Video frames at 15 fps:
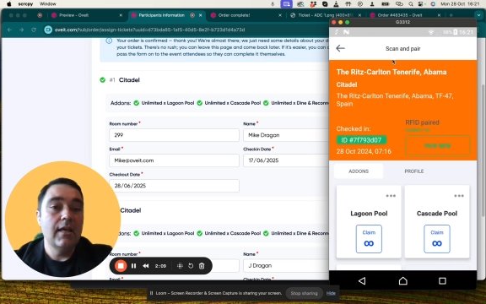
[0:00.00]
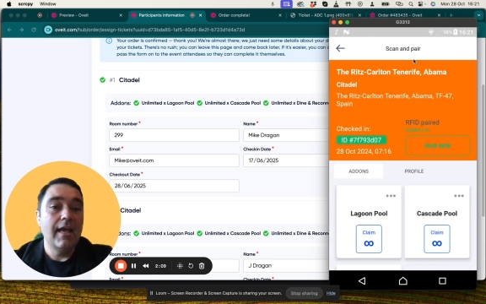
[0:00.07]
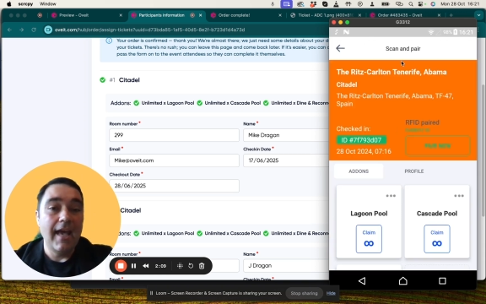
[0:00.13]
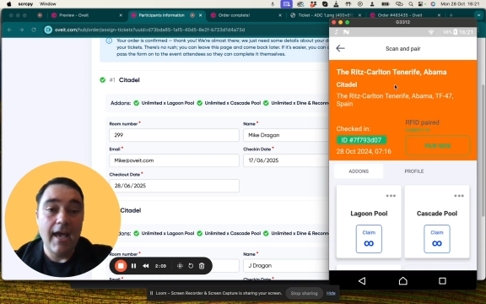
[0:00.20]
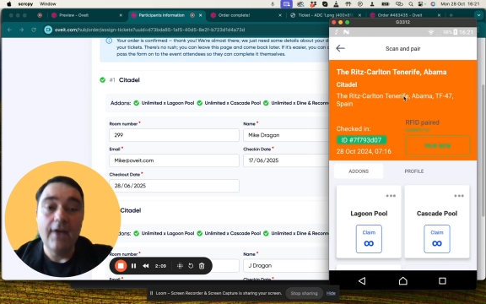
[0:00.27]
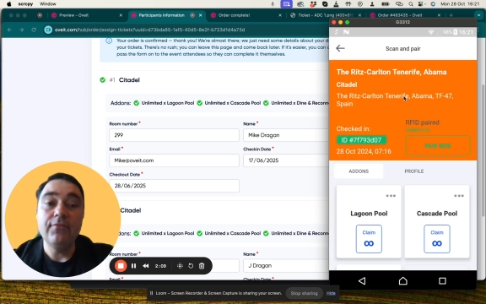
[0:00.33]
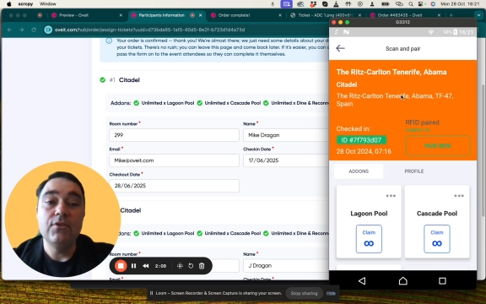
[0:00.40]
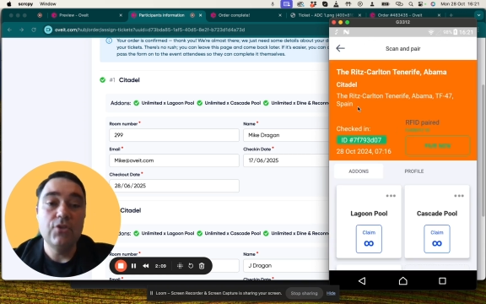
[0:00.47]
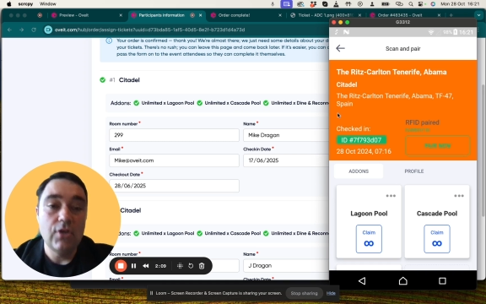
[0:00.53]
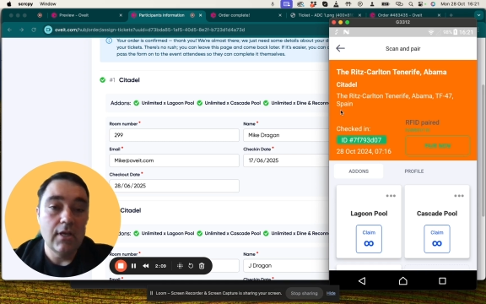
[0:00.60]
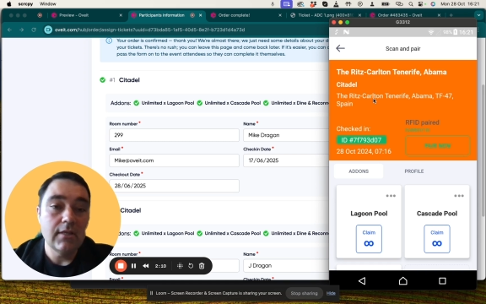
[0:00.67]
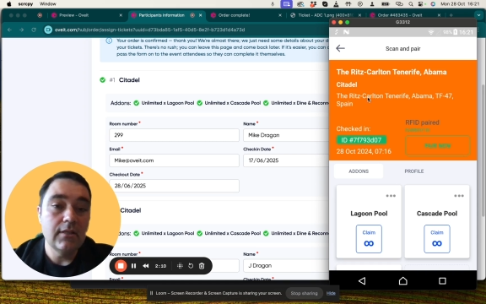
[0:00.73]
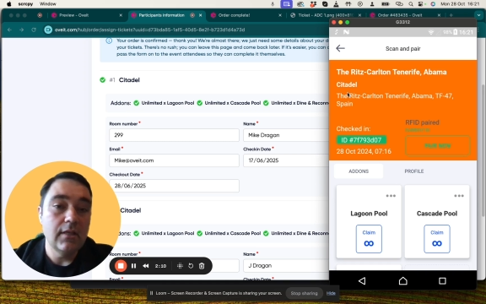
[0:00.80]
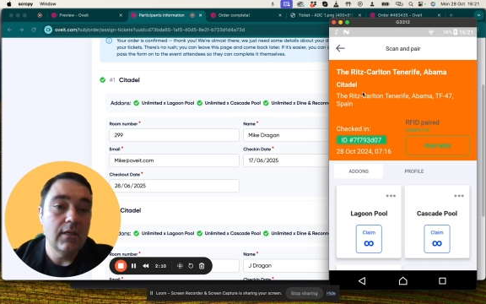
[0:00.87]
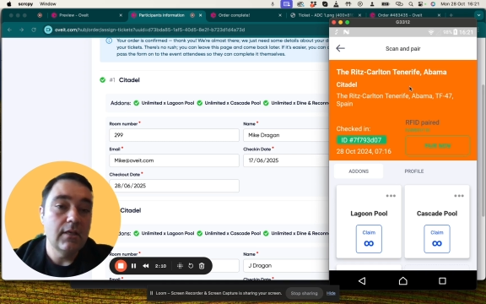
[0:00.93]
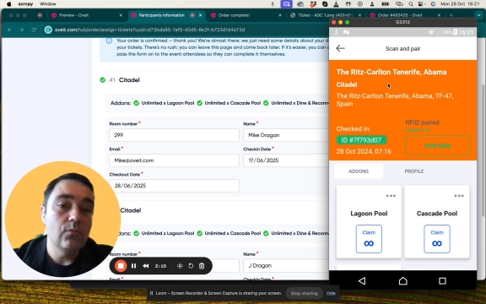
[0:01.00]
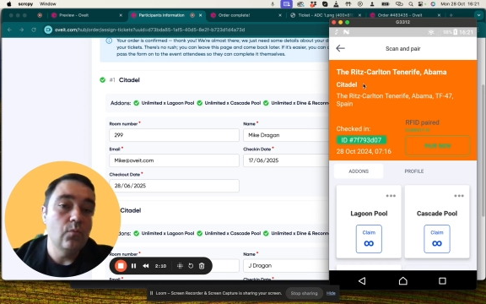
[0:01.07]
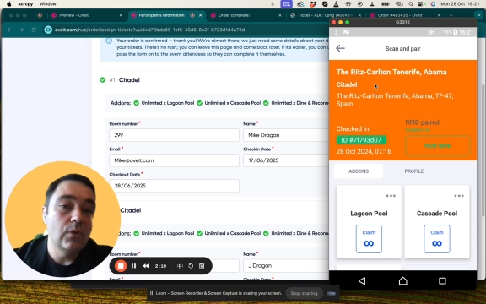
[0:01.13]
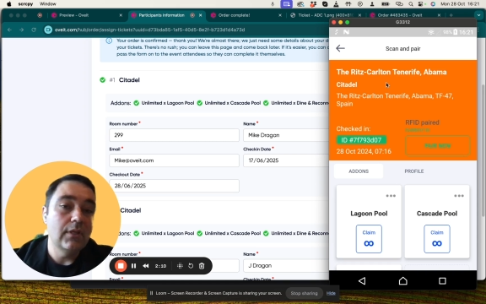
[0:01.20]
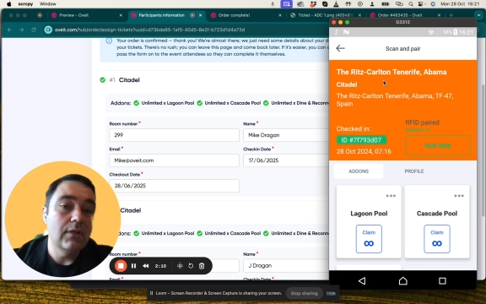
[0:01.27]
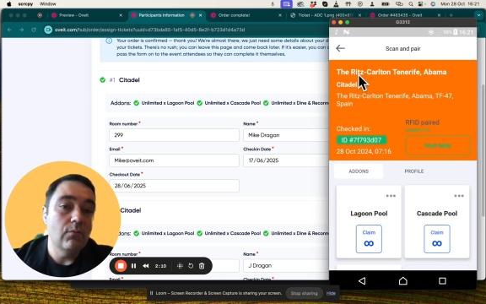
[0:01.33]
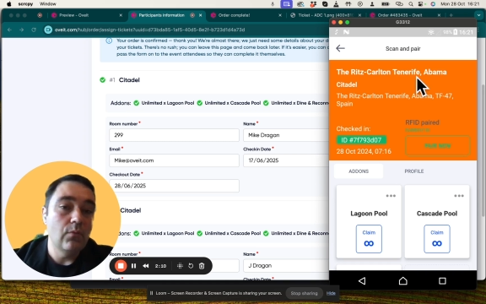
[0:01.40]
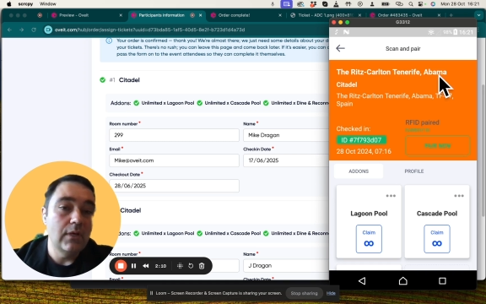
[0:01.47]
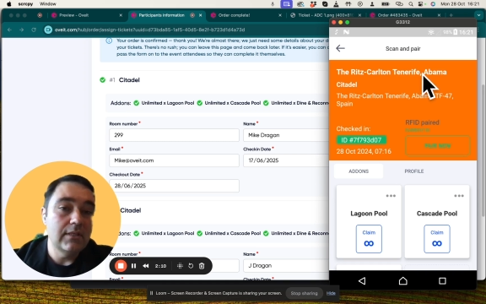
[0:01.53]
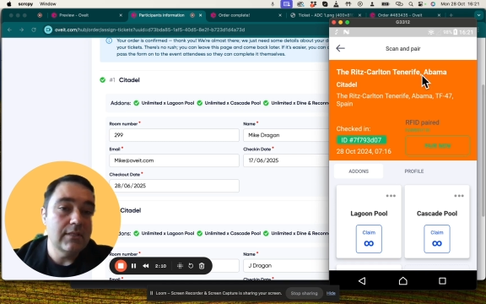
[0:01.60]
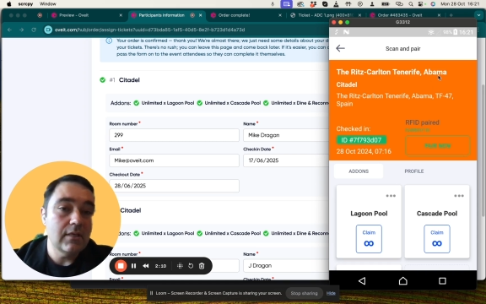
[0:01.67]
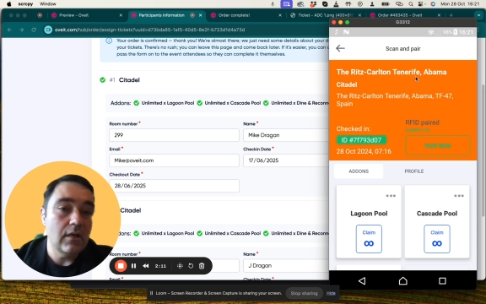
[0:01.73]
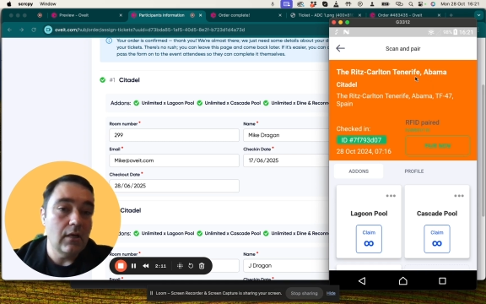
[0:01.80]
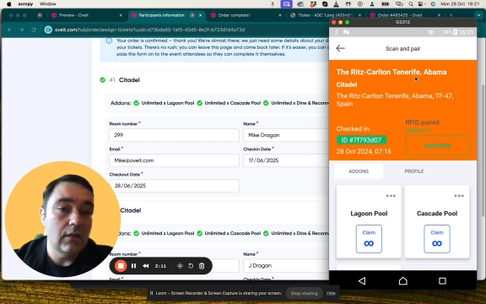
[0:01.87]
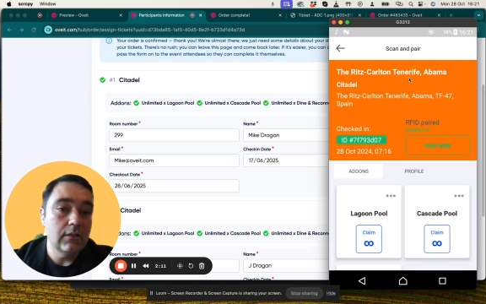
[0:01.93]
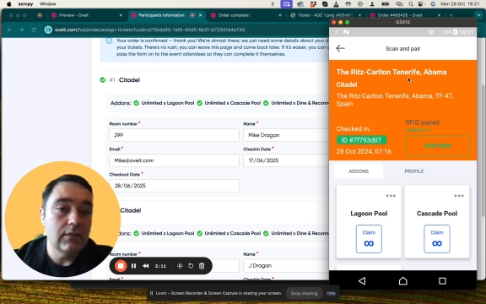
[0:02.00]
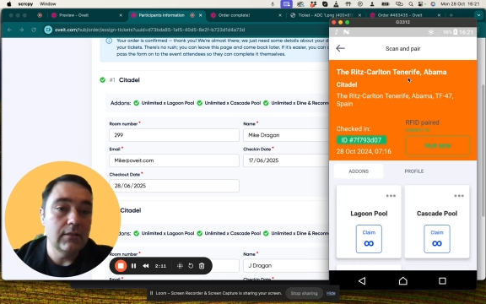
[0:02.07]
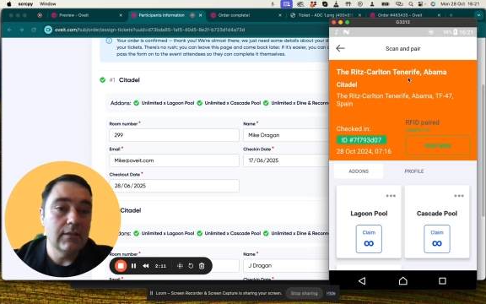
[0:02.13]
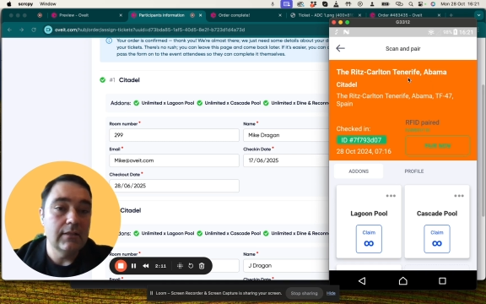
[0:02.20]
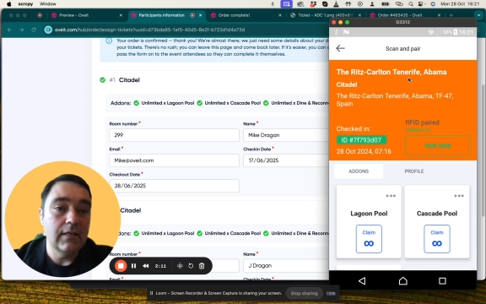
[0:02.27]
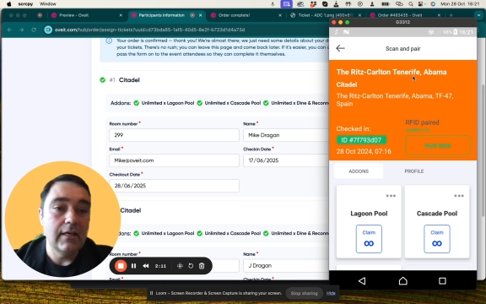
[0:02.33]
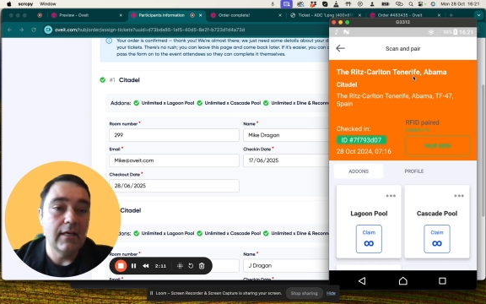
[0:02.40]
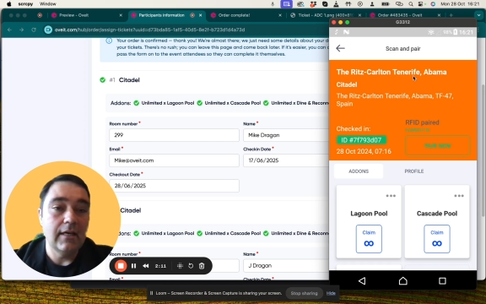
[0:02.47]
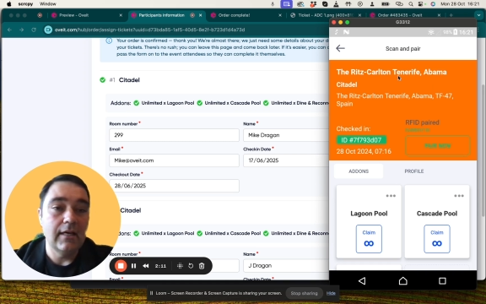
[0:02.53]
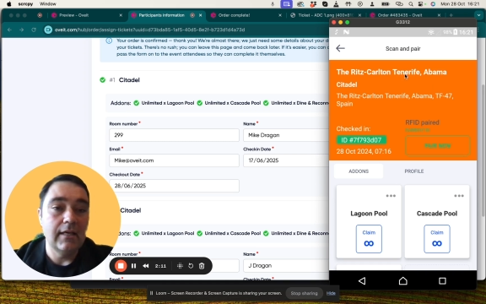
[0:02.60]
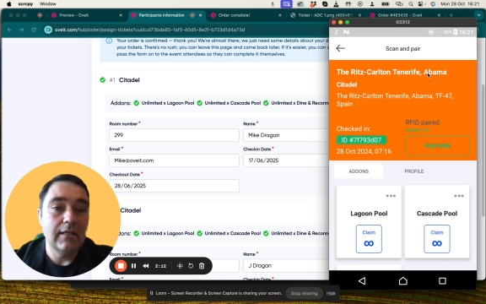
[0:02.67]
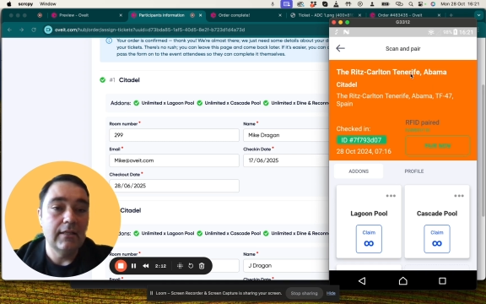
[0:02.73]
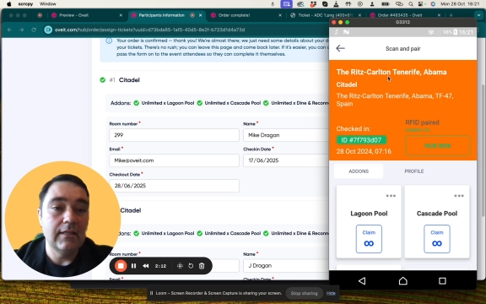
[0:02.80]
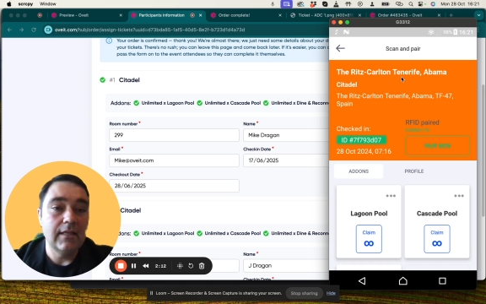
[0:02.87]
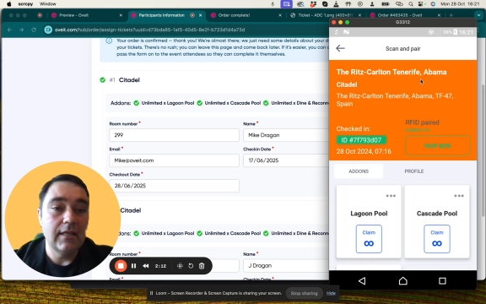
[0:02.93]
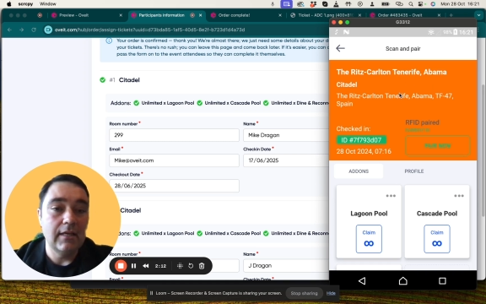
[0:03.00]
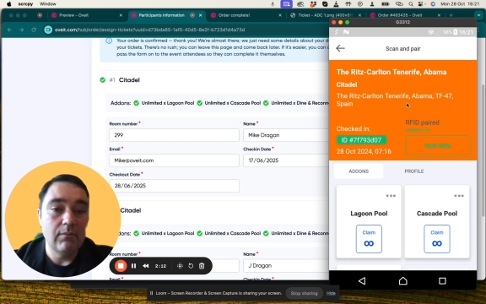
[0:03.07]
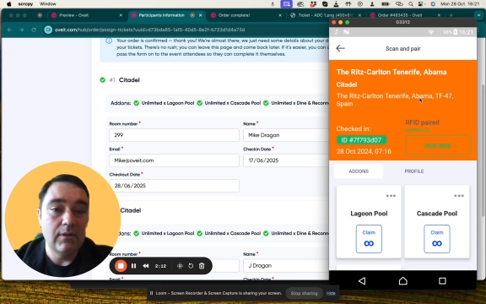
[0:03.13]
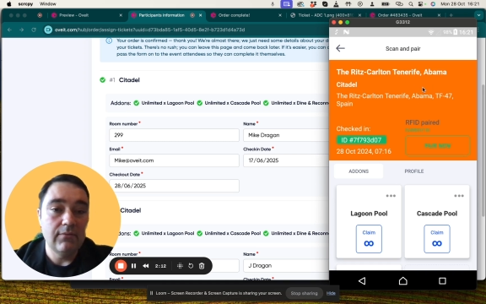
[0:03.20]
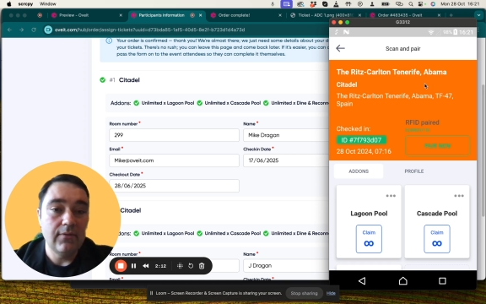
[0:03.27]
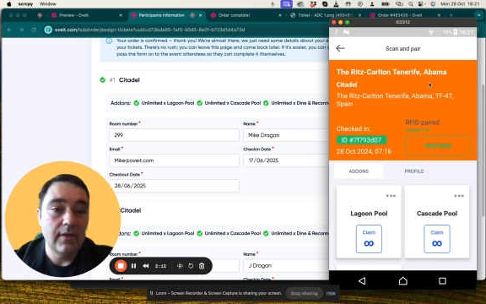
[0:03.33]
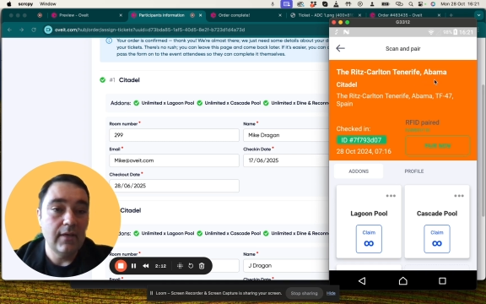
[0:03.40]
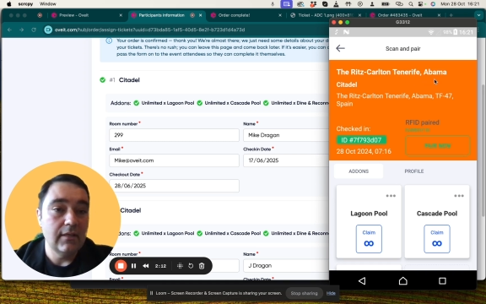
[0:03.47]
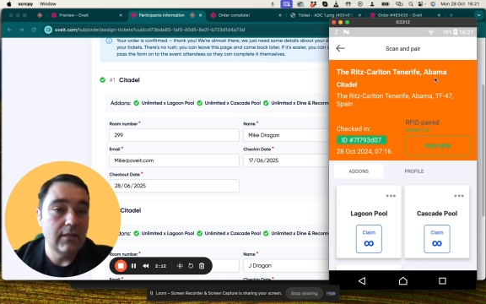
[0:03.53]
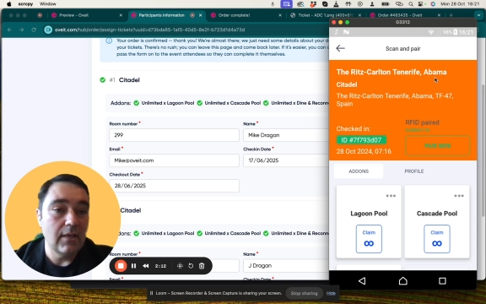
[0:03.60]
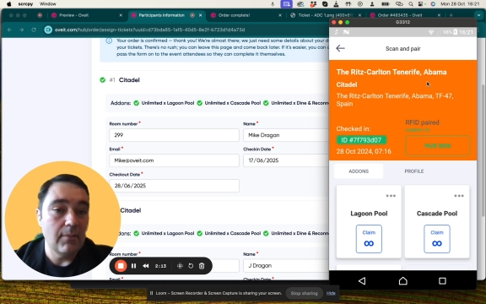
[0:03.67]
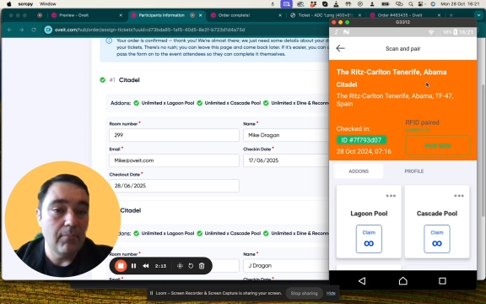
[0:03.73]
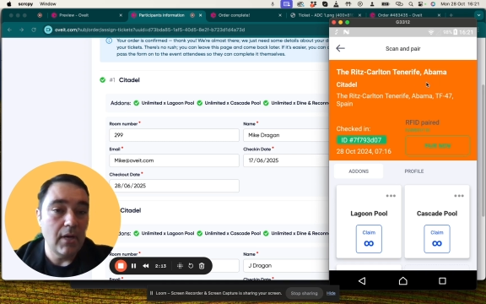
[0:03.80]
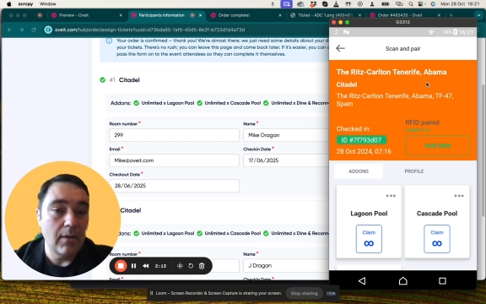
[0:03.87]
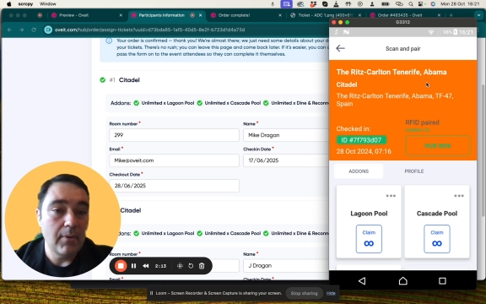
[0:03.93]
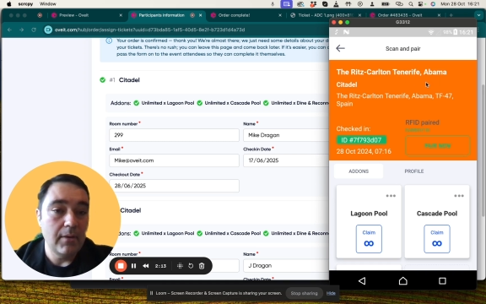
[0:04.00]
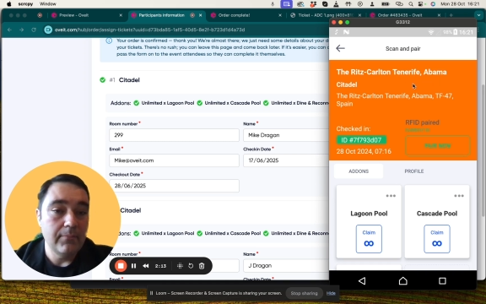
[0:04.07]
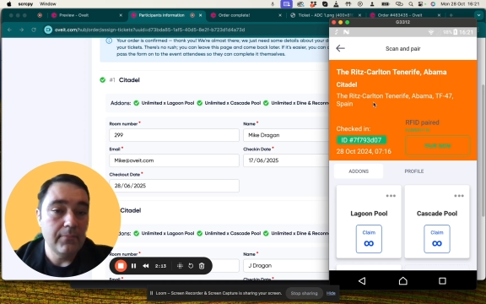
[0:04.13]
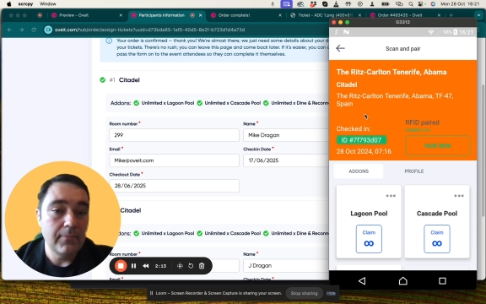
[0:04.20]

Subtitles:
have checked in with the Ritz-Carlton in Tenerife in Alabama.